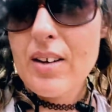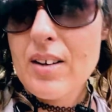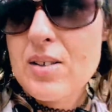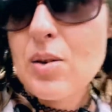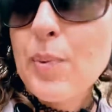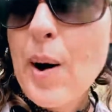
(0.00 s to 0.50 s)

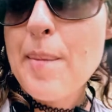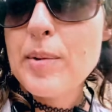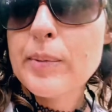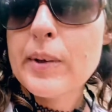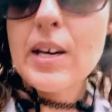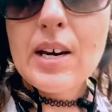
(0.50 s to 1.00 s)
so
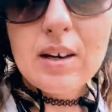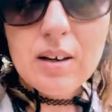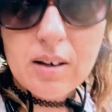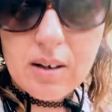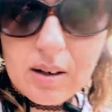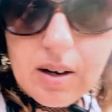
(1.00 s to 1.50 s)
probably
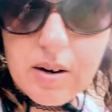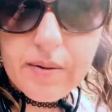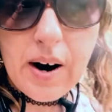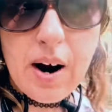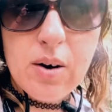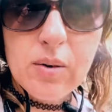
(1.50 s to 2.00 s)

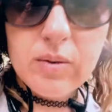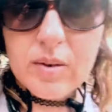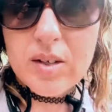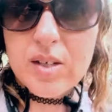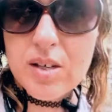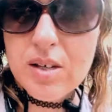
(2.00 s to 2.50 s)

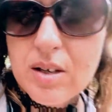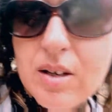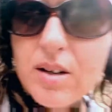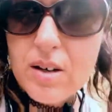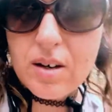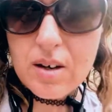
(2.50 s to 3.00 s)
around,
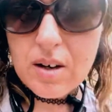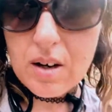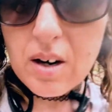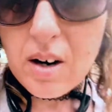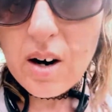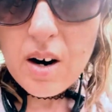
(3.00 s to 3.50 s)

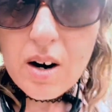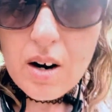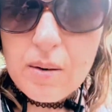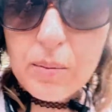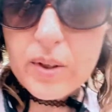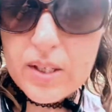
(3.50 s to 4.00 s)

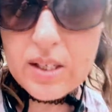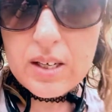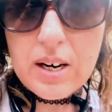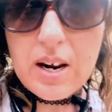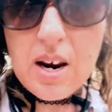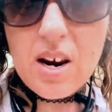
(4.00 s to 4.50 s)
um, what's
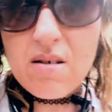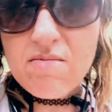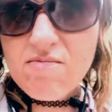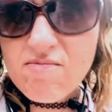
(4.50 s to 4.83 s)
today?